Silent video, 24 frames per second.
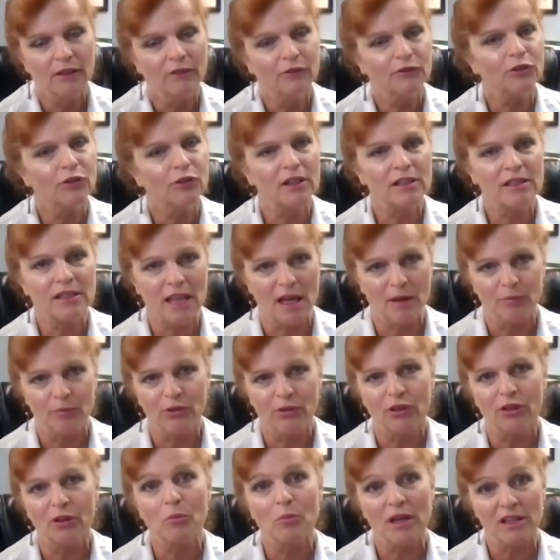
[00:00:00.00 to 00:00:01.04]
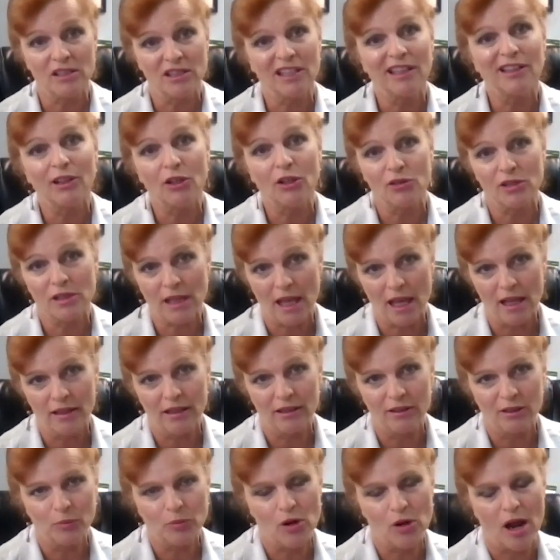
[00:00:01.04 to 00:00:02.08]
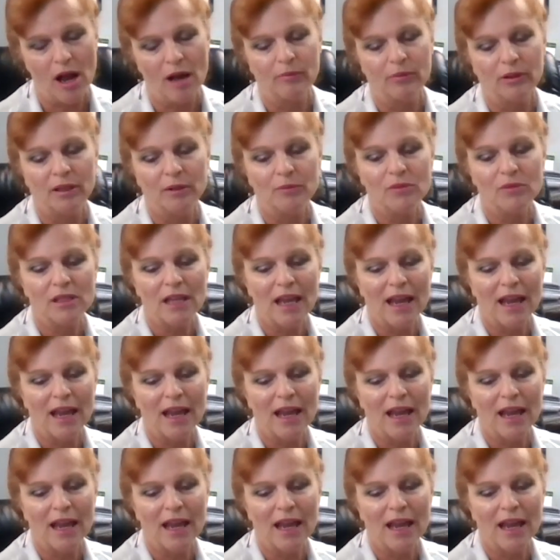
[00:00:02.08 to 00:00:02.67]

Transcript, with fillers: for example, the musculoskeletal problems,